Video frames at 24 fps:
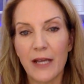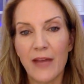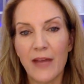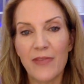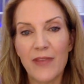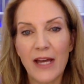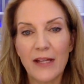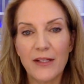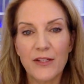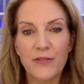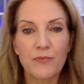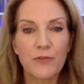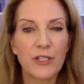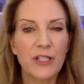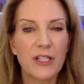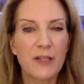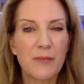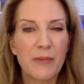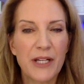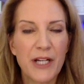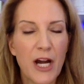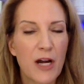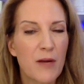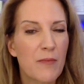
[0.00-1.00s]
And that's really
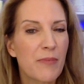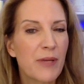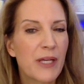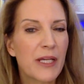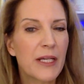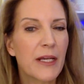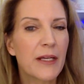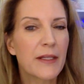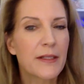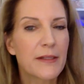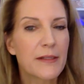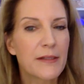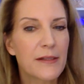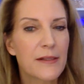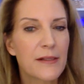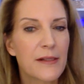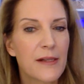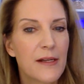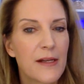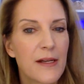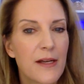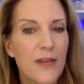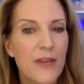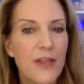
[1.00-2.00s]
been our biggest
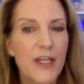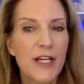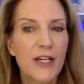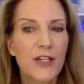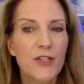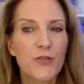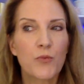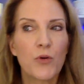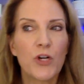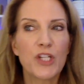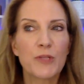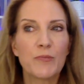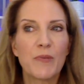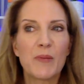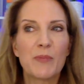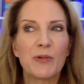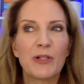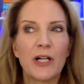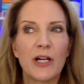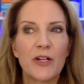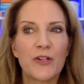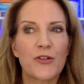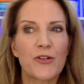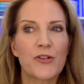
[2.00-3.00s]
thing, is once
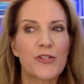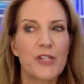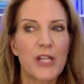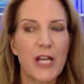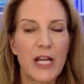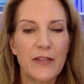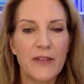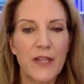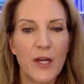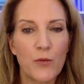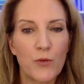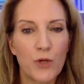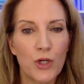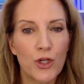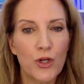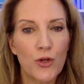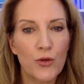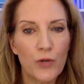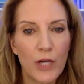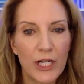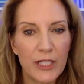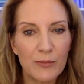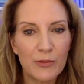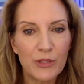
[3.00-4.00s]
people understand that we're
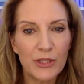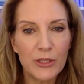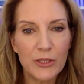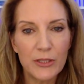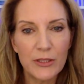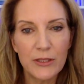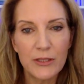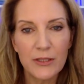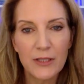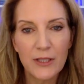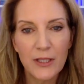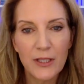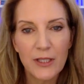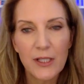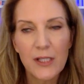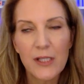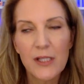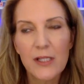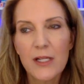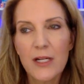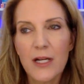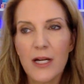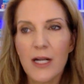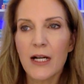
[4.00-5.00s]
credible,
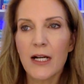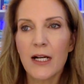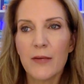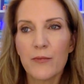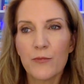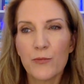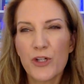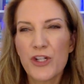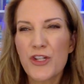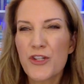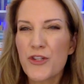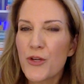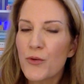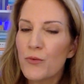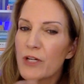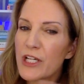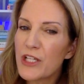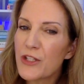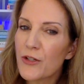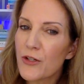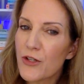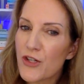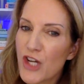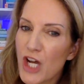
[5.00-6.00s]
which the
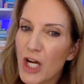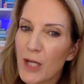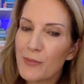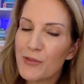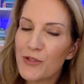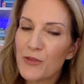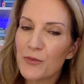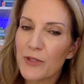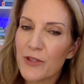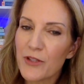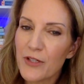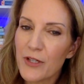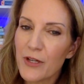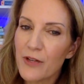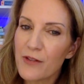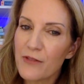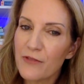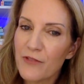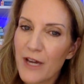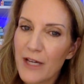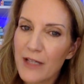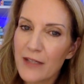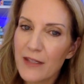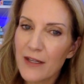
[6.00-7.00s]
research helps with, the
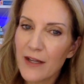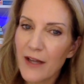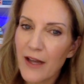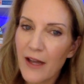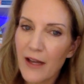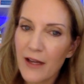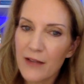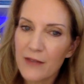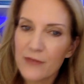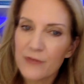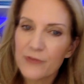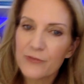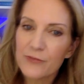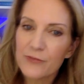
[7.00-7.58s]
fact that I have